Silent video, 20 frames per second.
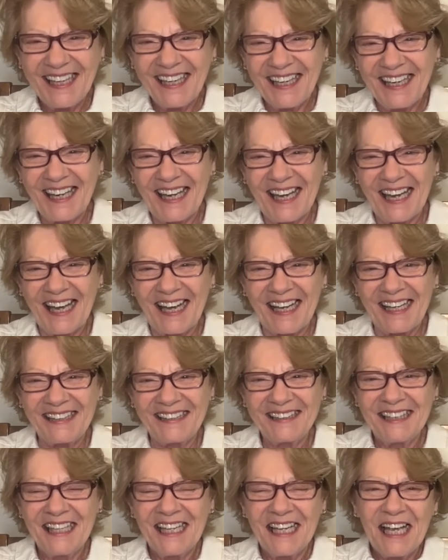Yeah.
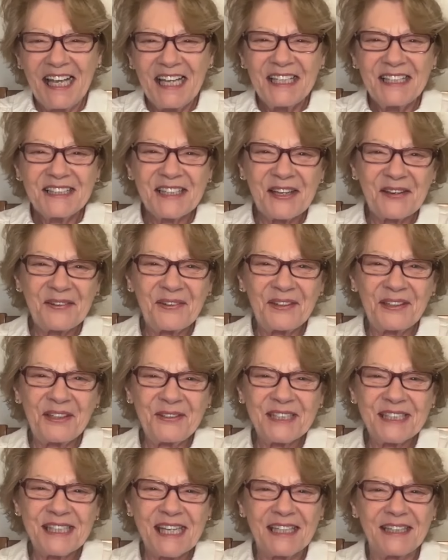So you
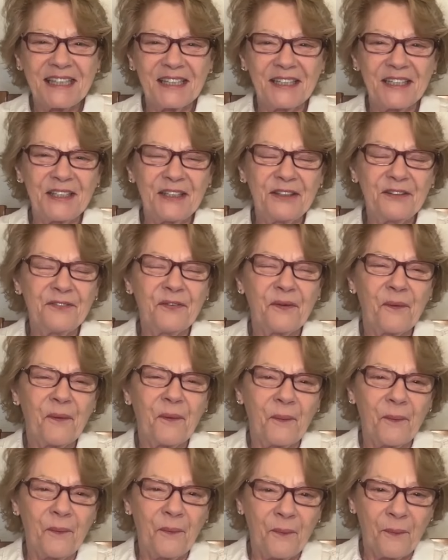said that you've
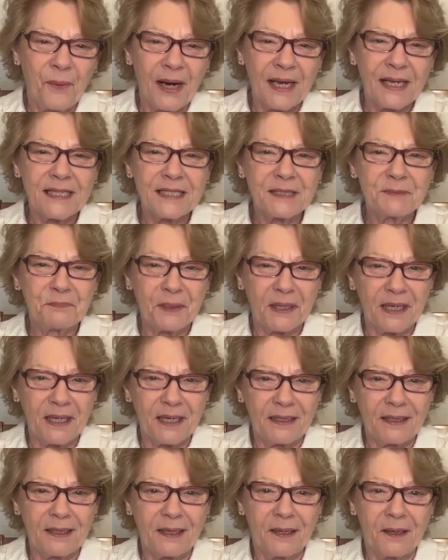always
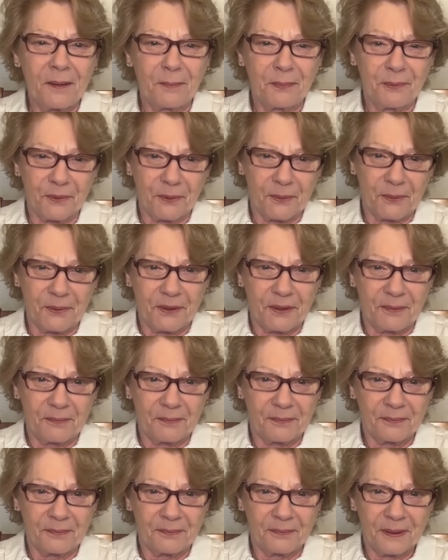been a
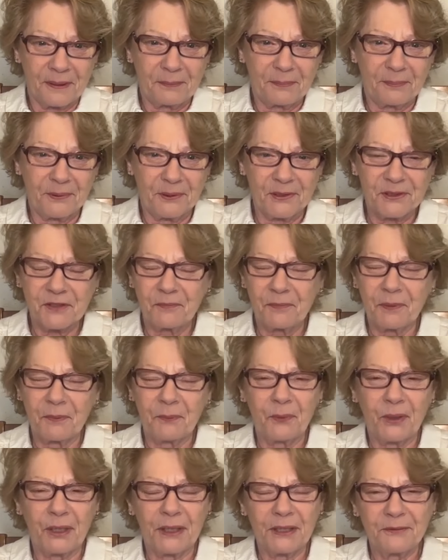bookworm, and books have
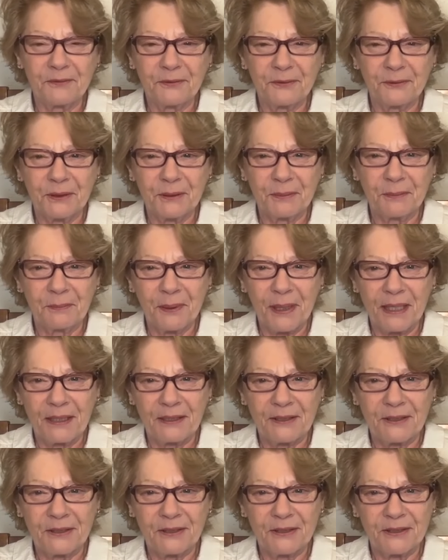been wonderful
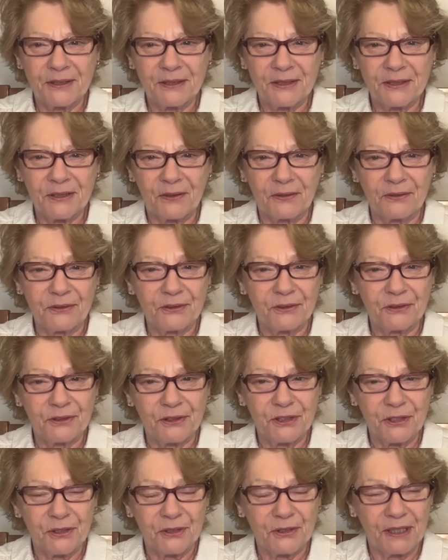companions on your
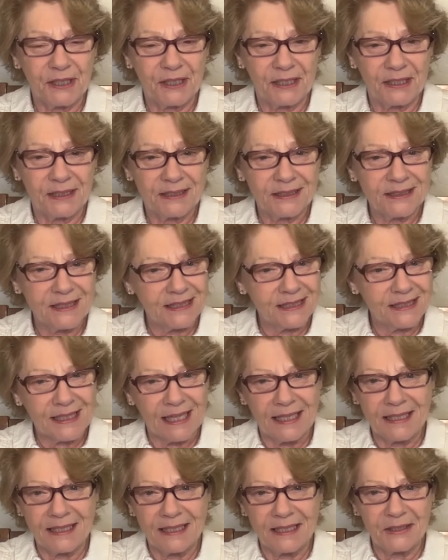journey,
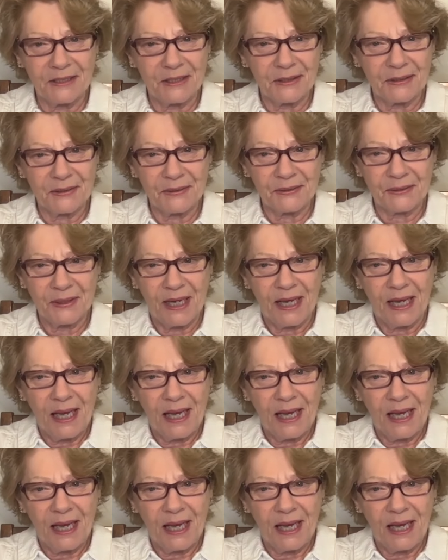sustaining you.